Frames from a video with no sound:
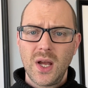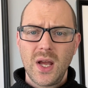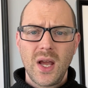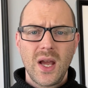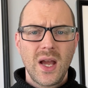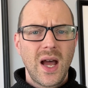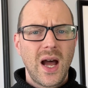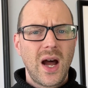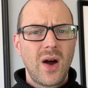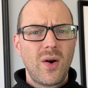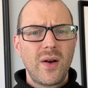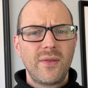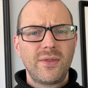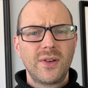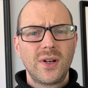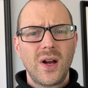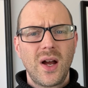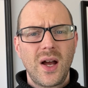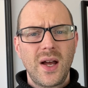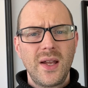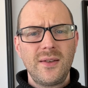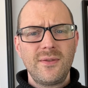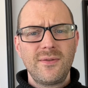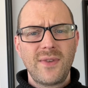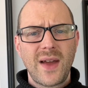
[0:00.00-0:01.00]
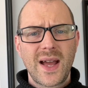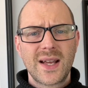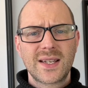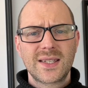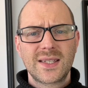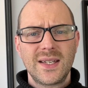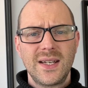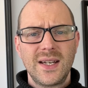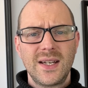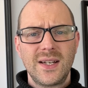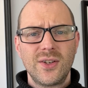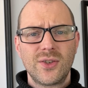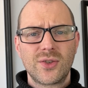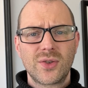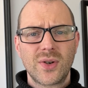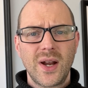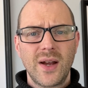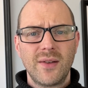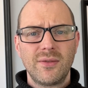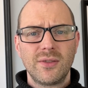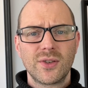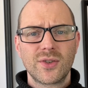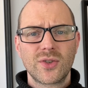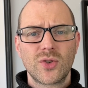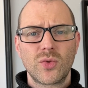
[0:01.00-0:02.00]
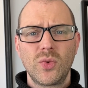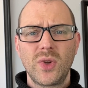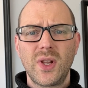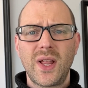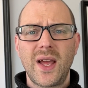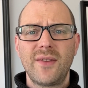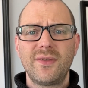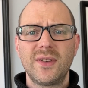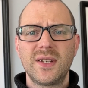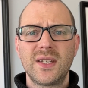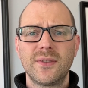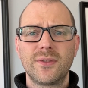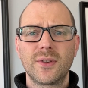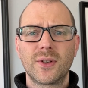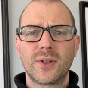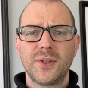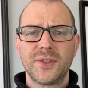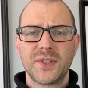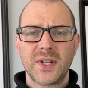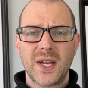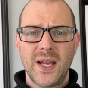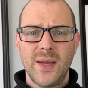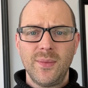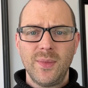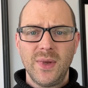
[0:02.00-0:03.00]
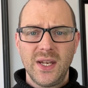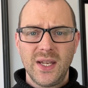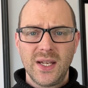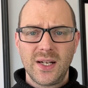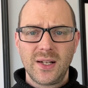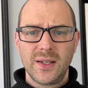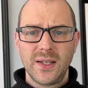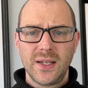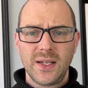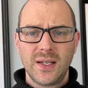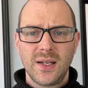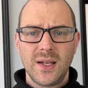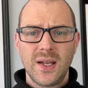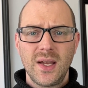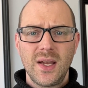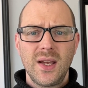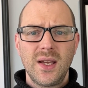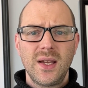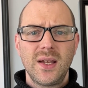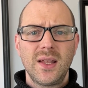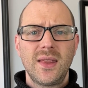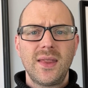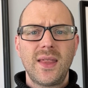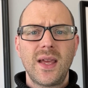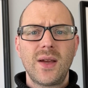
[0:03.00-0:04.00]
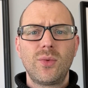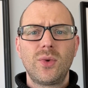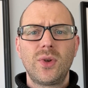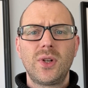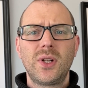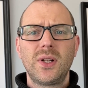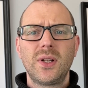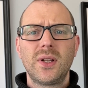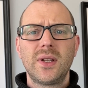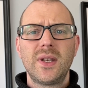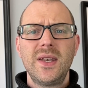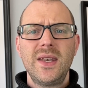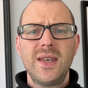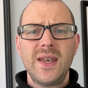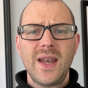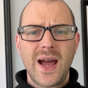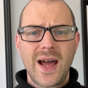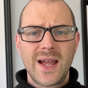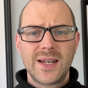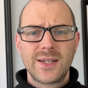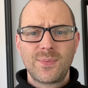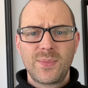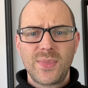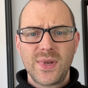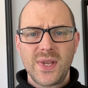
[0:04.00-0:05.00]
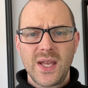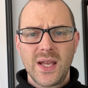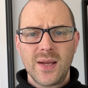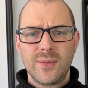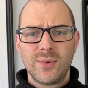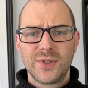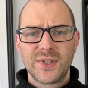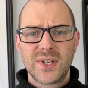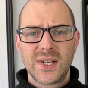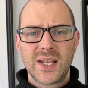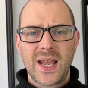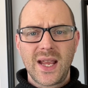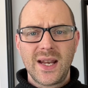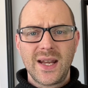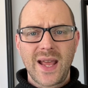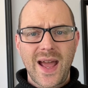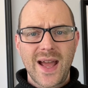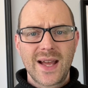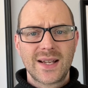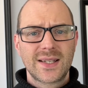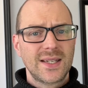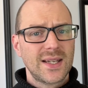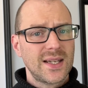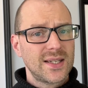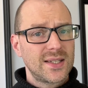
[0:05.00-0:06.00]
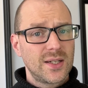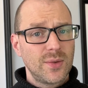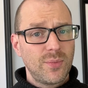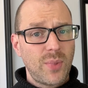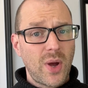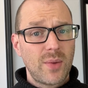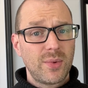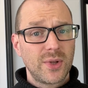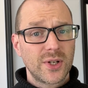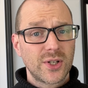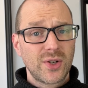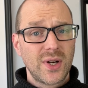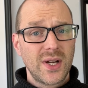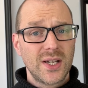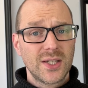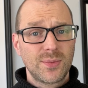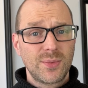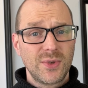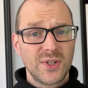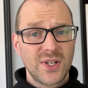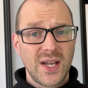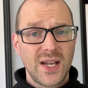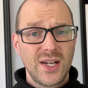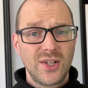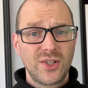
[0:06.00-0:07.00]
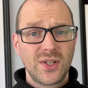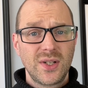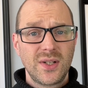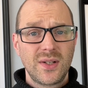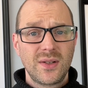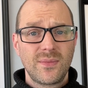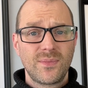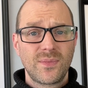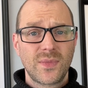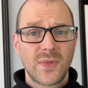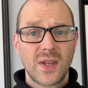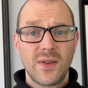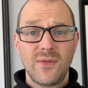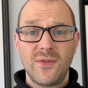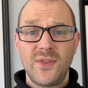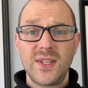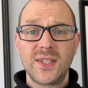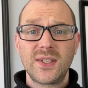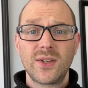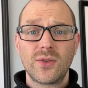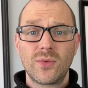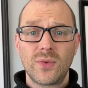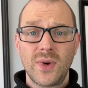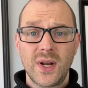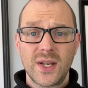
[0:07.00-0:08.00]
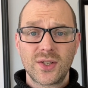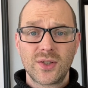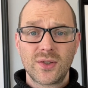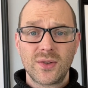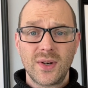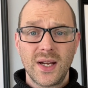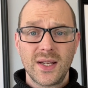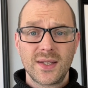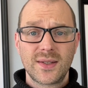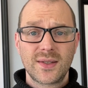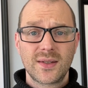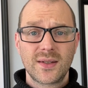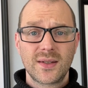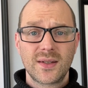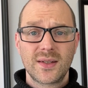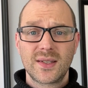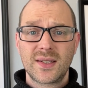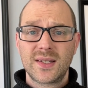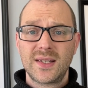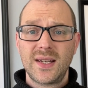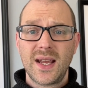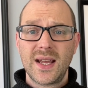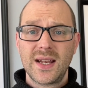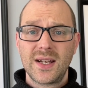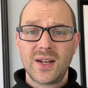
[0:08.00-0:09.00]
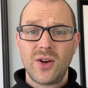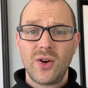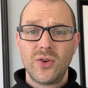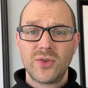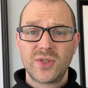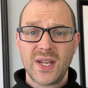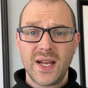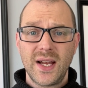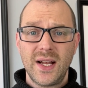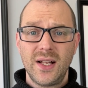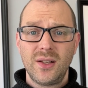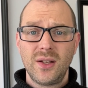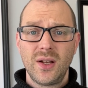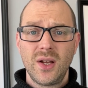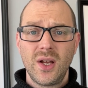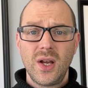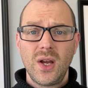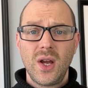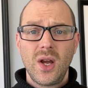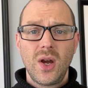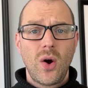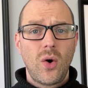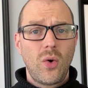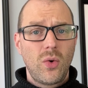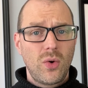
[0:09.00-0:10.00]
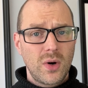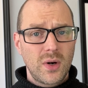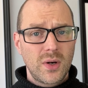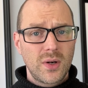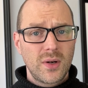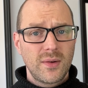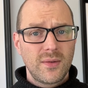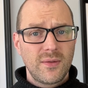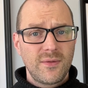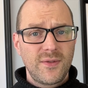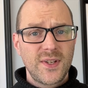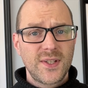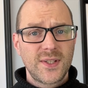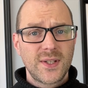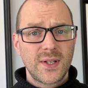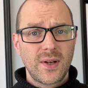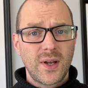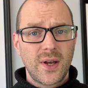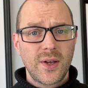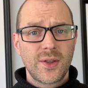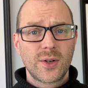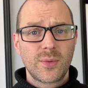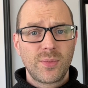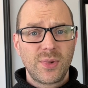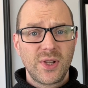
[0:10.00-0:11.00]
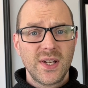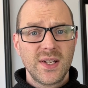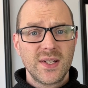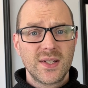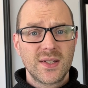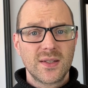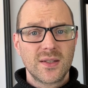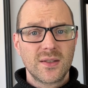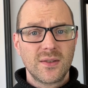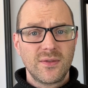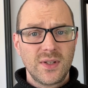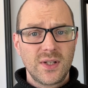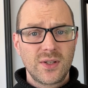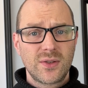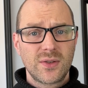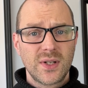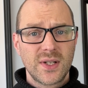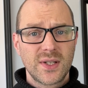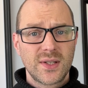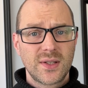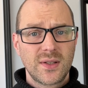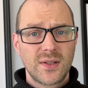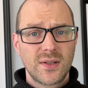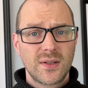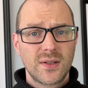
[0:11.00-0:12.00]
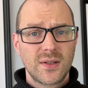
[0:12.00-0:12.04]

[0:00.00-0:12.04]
However, unvaccinated travelers will have a difficult time in Italy. They will not be able to gain access to public transportation, visit restaurants, stay in a hotel, or visit other places of interest.